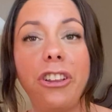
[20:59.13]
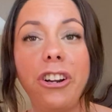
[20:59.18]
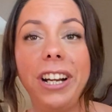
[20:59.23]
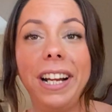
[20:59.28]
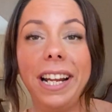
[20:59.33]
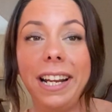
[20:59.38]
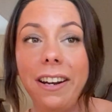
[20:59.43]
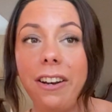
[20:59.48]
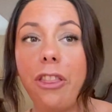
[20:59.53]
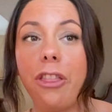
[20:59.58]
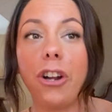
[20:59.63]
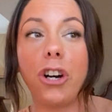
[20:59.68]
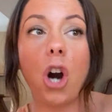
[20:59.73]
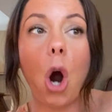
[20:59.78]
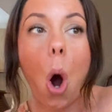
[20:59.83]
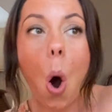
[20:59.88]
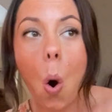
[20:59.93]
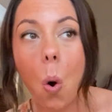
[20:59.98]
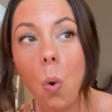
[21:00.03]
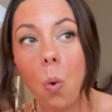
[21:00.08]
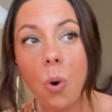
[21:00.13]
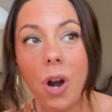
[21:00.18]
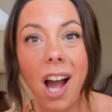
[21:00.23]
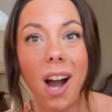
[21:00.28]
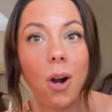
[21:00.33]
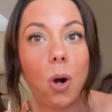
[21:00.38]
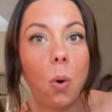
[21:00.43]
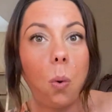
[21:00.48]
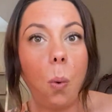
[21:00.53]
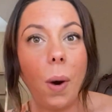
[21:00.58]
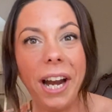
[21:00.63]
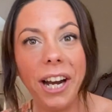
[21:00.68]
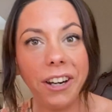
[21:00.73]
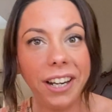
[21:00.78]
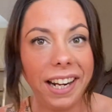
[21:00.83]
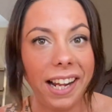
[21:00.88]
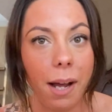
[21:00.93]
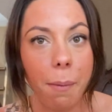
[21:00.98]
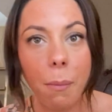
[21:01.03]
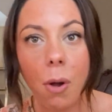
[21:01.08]
in their own
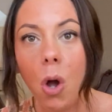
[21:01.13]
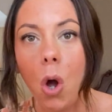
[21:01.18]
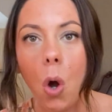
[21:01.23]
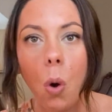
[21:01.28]
aquarium,